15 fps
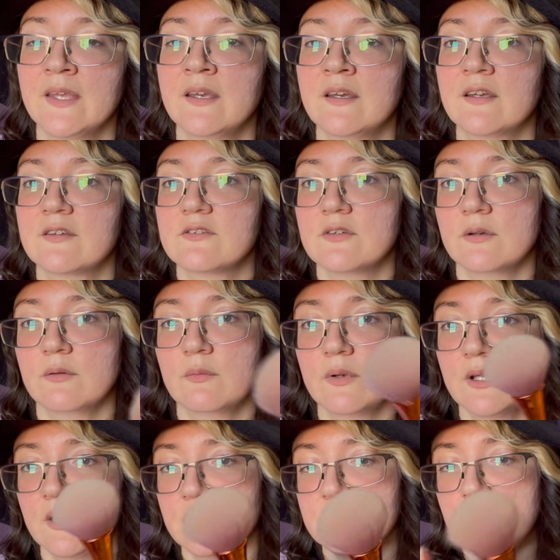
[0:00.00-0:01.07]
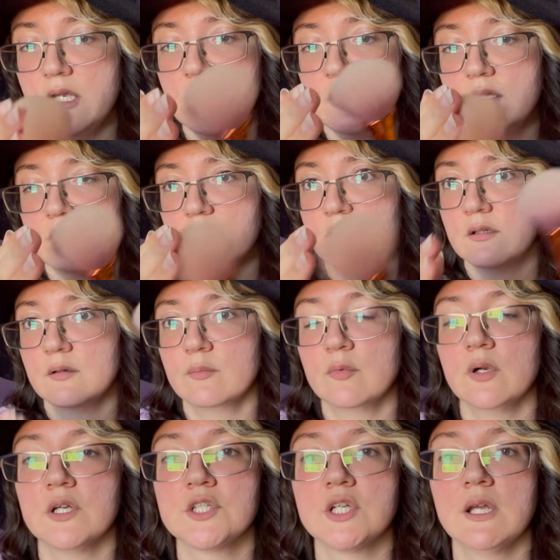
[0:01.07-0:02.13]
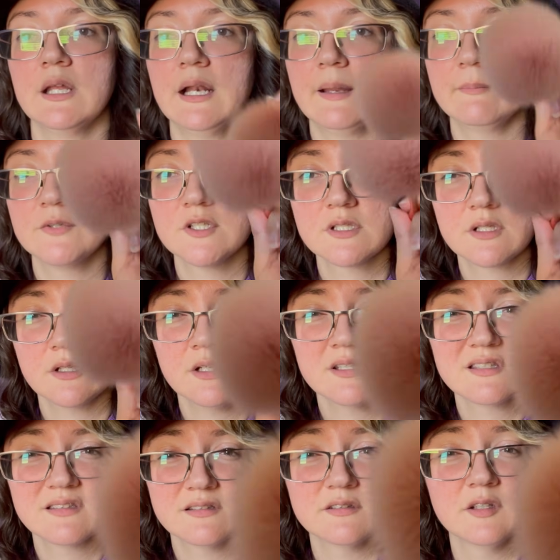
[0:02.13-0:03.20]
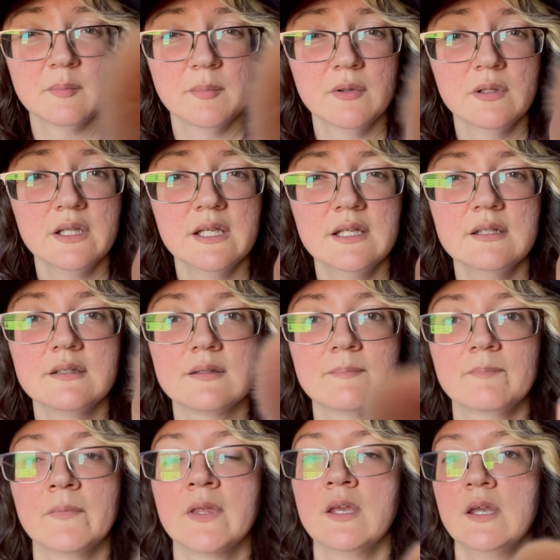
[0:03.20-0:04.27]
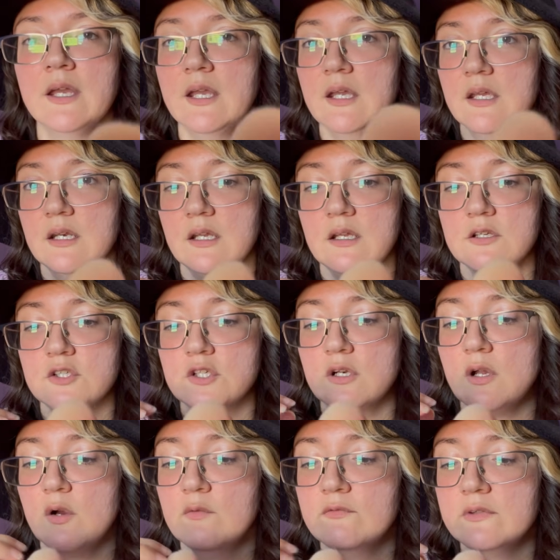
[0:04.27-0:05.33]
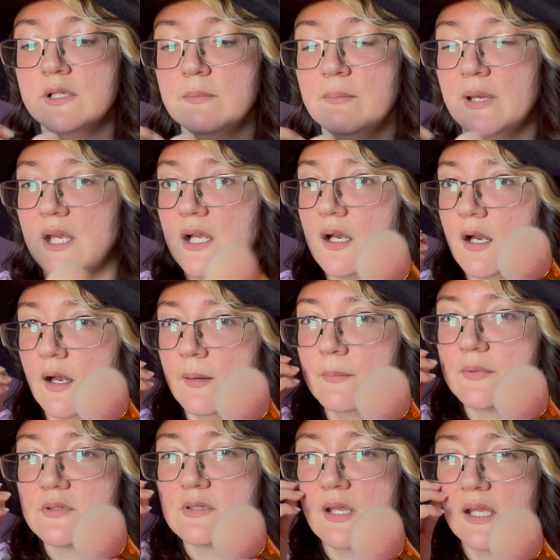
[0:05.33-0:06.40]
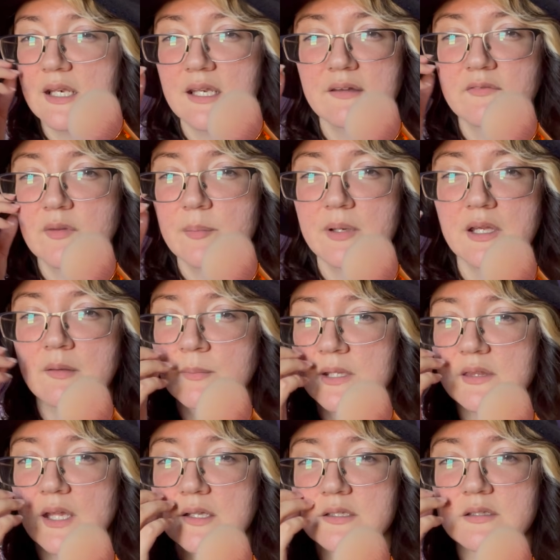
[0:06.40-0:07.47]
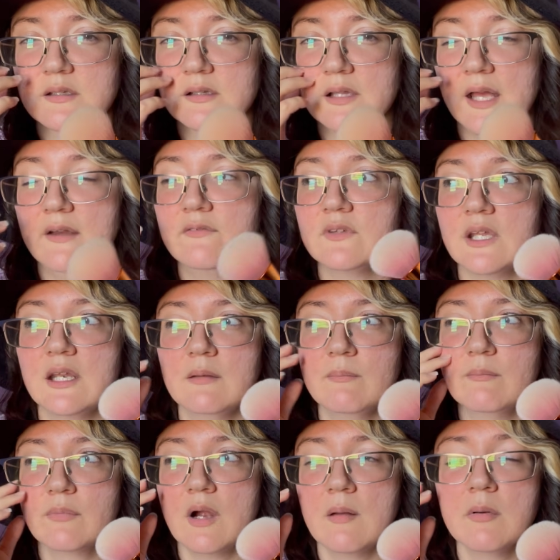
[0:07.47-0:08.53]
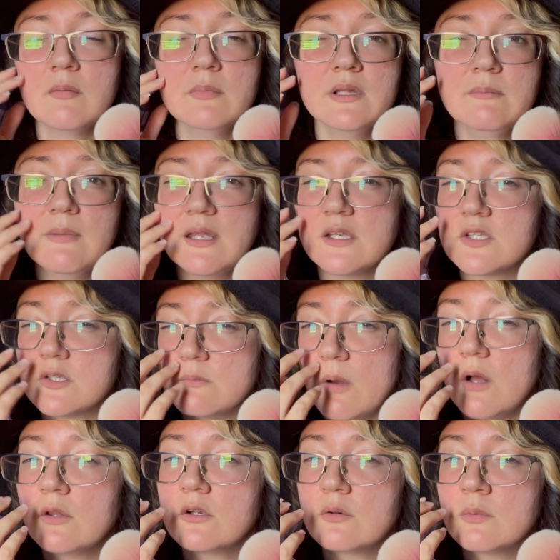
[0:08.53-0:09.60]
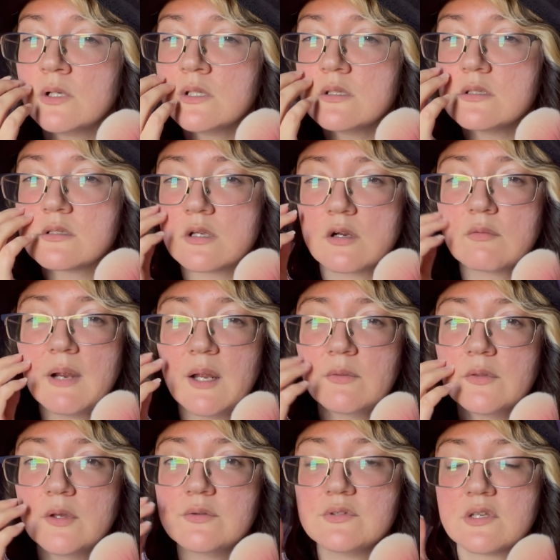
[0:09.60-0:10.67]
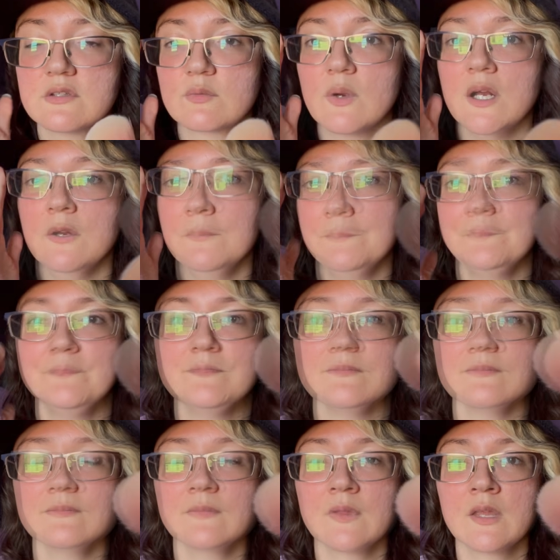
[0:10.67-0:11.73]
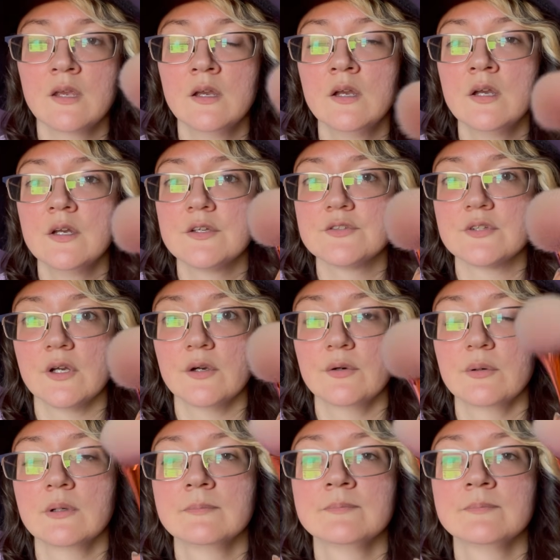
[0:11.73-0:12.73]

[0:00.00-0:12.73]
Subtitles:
So we're going to take the brush and I'm just going to stipple it. And it should hopefully pick up any of the pigment that's left and probably make smaller ones around those as well. So,